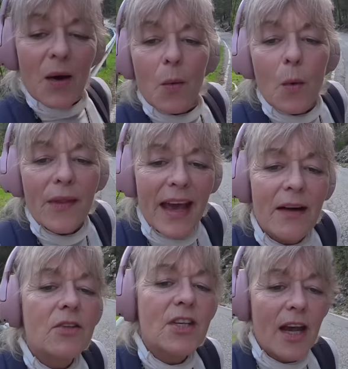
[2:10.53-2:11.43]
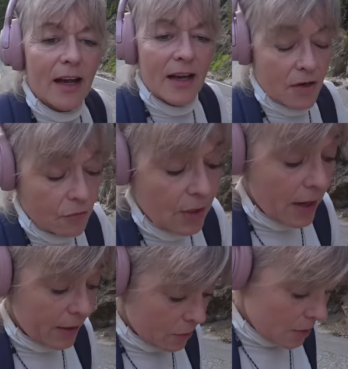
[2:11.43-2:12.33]
without
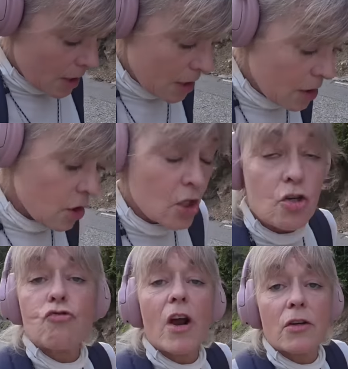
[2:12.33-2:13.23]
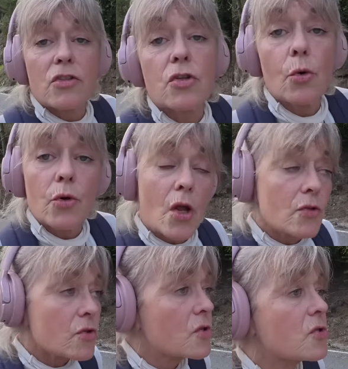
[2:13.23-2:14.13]
relying on drugs or
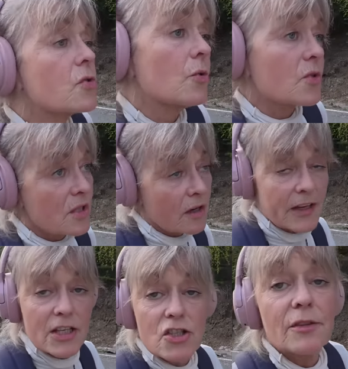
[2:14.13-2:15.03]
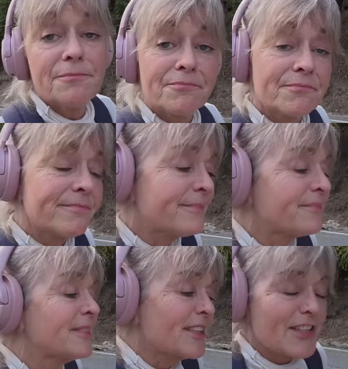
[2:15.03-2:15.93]
nonsense or starvation.
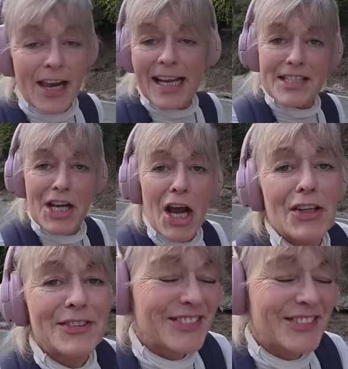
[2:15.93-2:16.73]
So let's go.